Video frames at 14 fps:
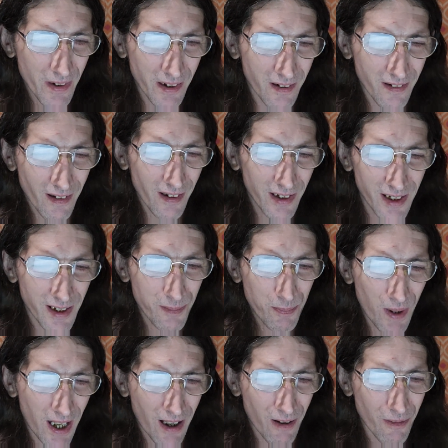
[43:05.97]
the godly
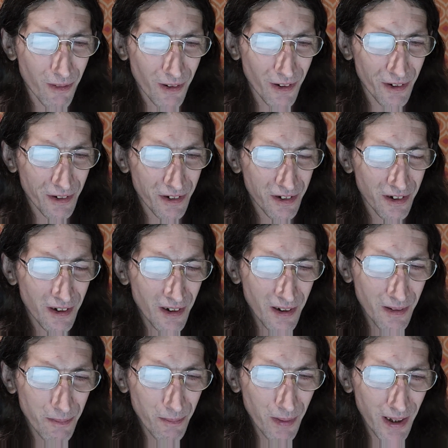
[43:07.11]
powers,
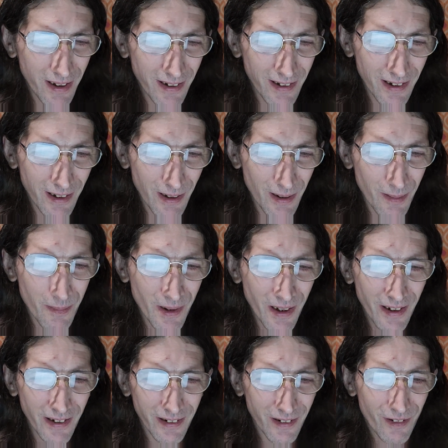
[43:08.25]
making him
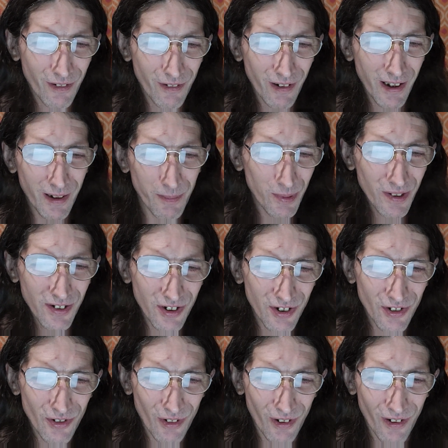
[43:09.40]
incredibly
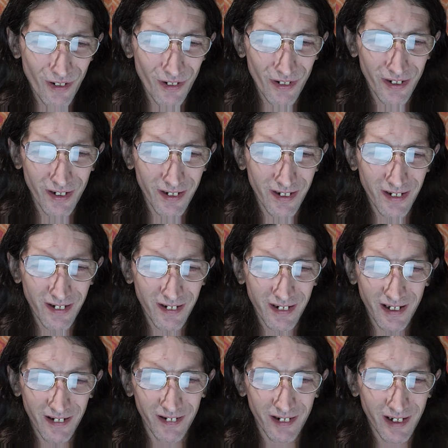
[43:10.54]
strong and
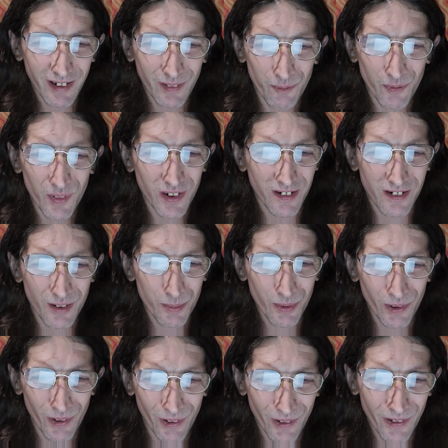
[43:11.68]
nearly
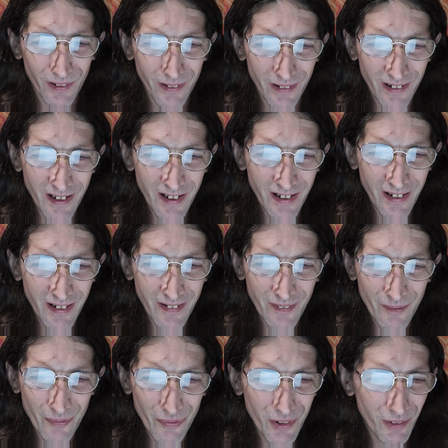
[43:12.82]
invincible.
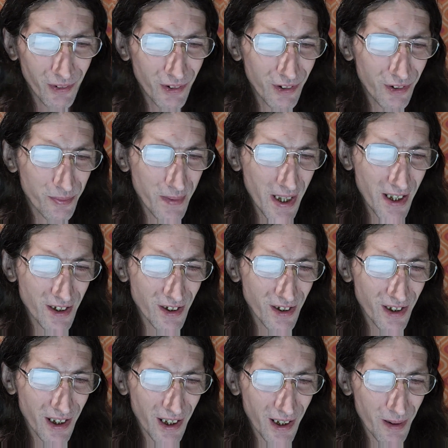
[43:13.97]
Thor's magic
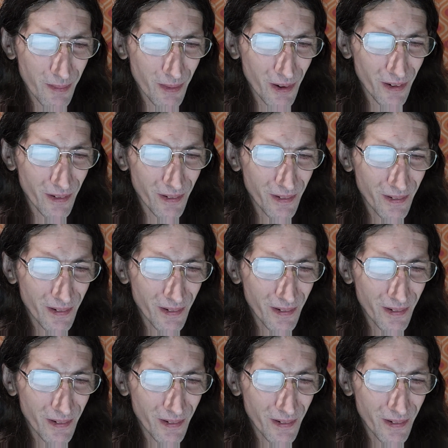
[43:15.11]
hammer.